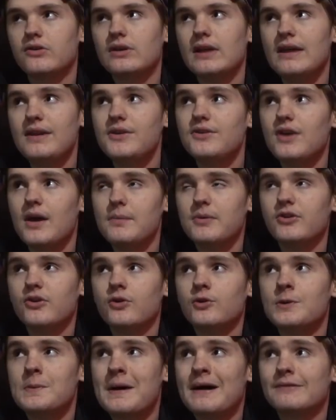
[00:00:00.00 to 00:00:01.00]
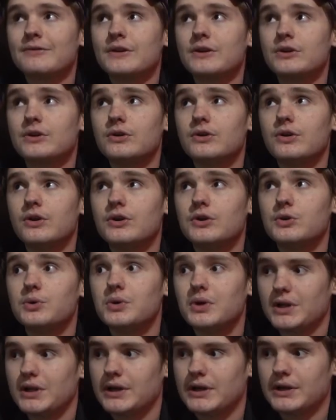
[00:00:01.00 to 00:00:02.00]
latest episodes about the
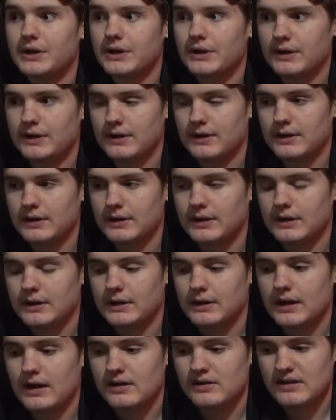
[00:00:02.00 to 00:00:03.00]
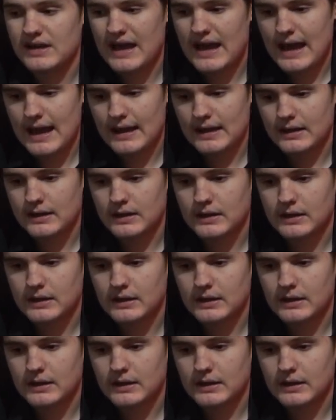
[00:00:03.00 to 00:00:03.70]
nuclear attack,